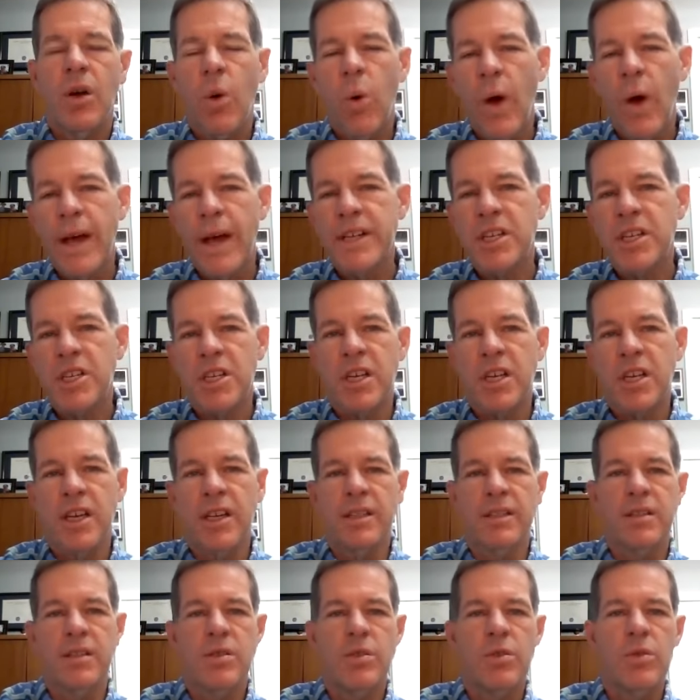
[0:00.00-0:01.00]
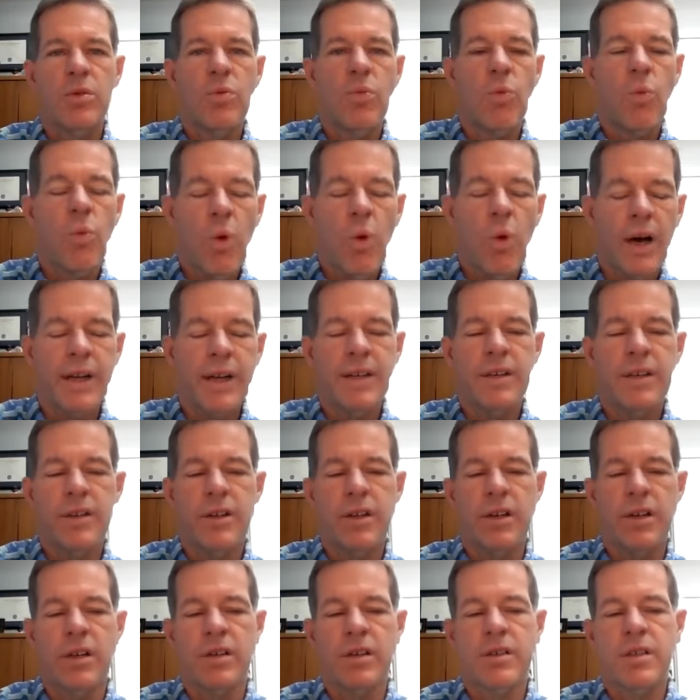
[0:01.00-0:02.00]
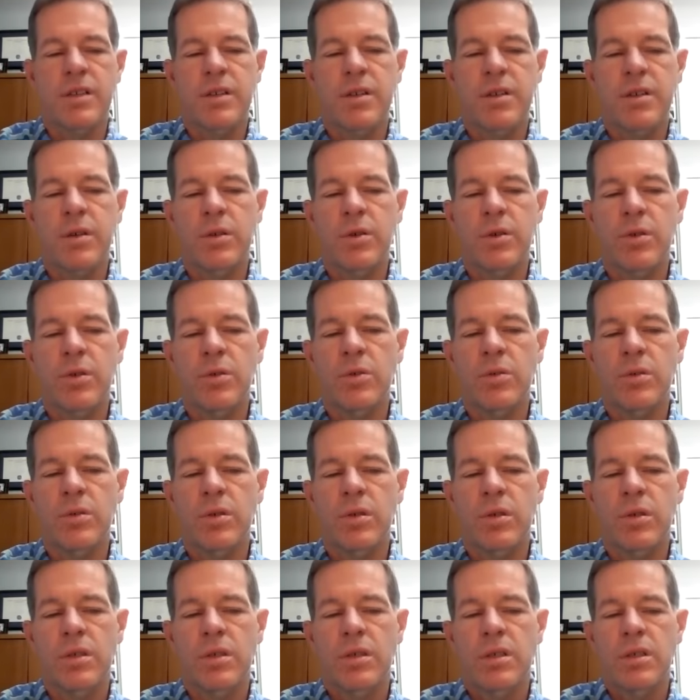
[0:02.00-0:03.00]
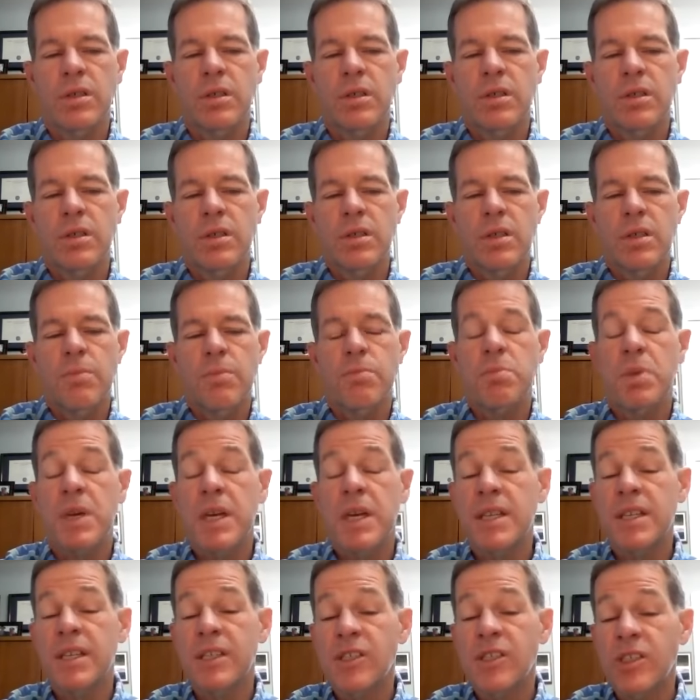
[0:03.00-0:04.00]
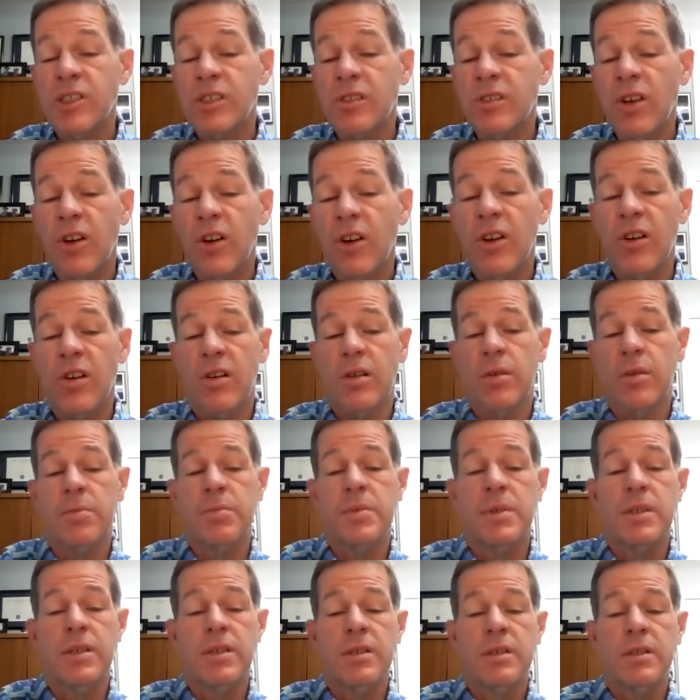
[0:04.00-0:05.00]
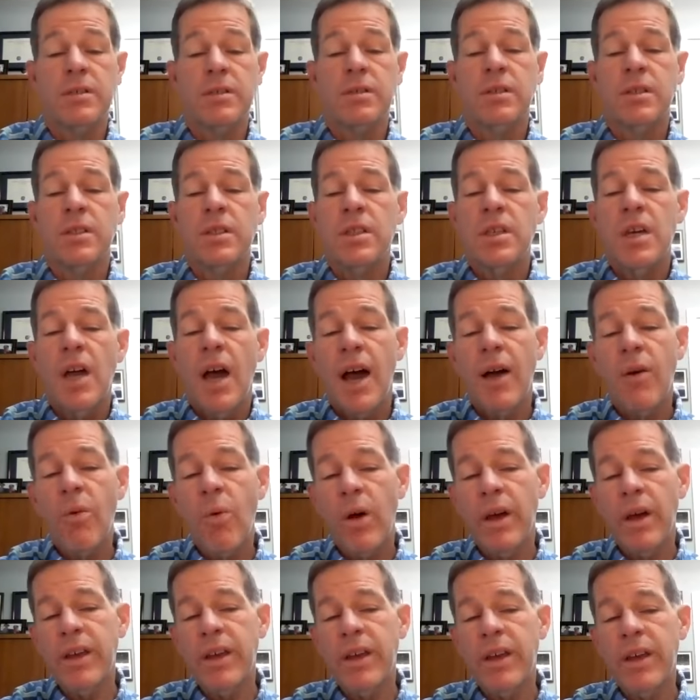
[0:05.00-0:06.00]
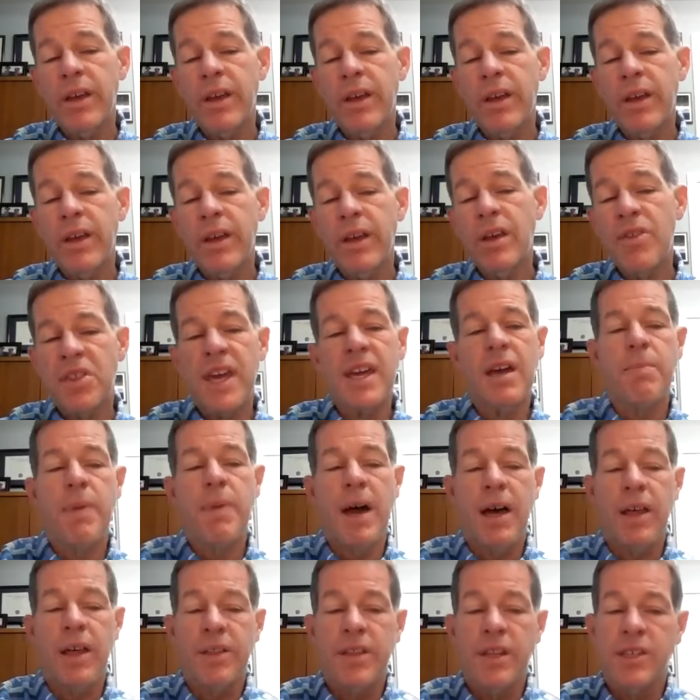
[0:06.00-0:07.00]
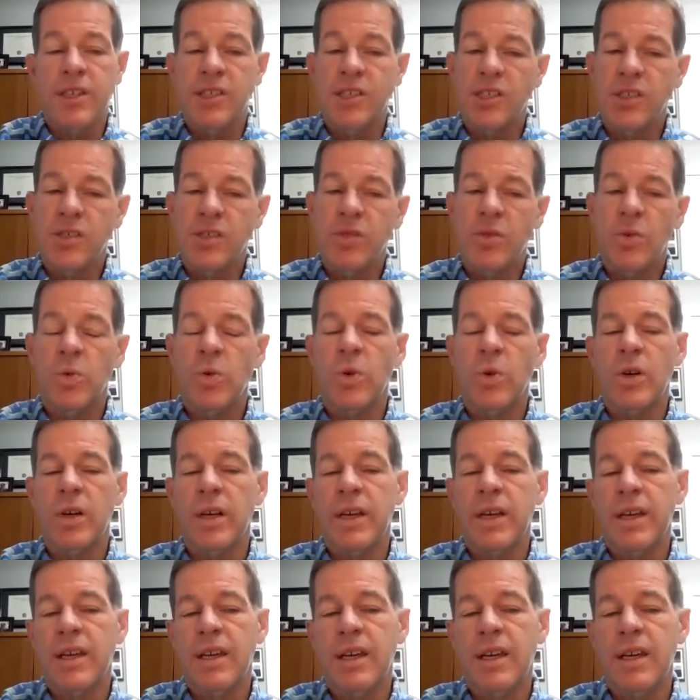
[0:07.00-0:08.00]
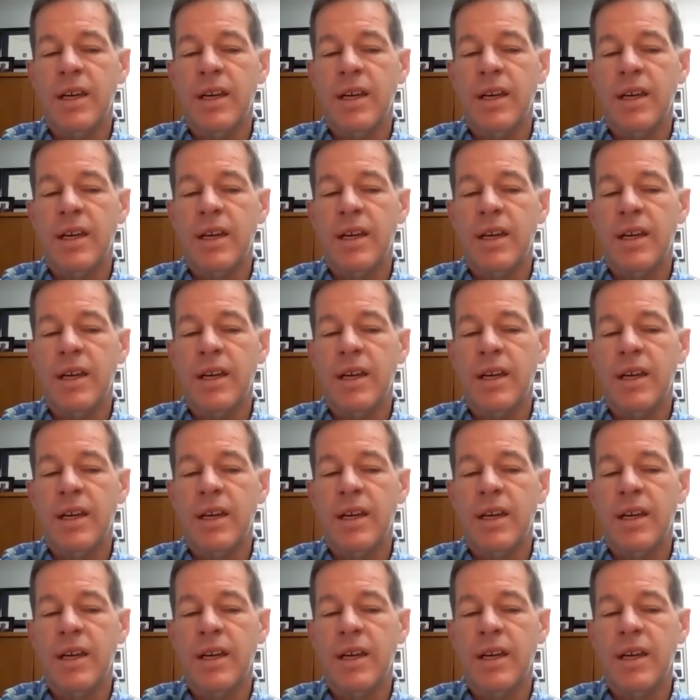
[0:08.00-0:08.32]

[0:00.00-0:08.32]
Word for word: question, to wonder, to be disturbed. I want you to think about this story